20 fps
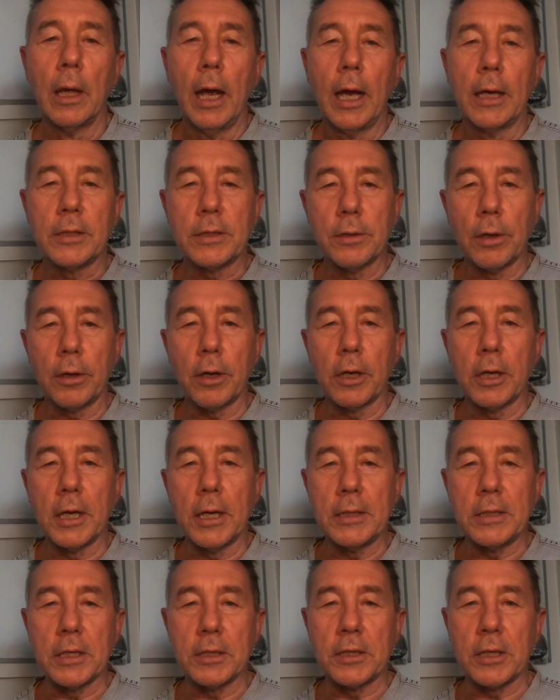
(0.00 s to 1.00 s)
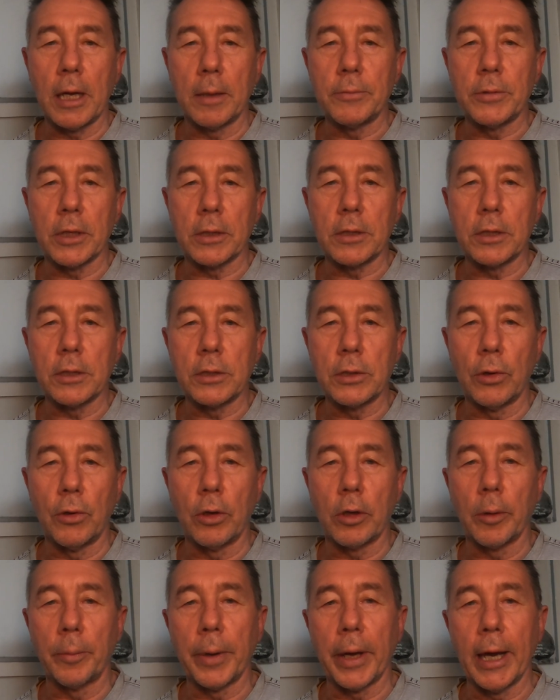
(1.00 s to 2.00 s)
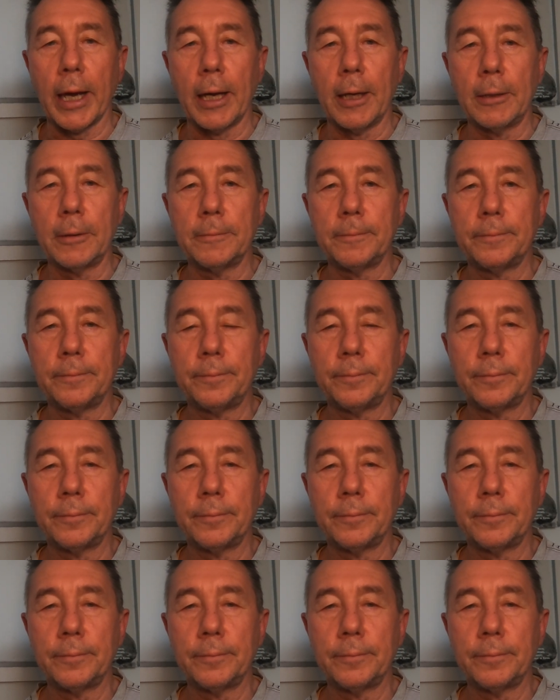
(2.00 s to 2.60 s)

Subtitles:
It's not an easy subject to talk about.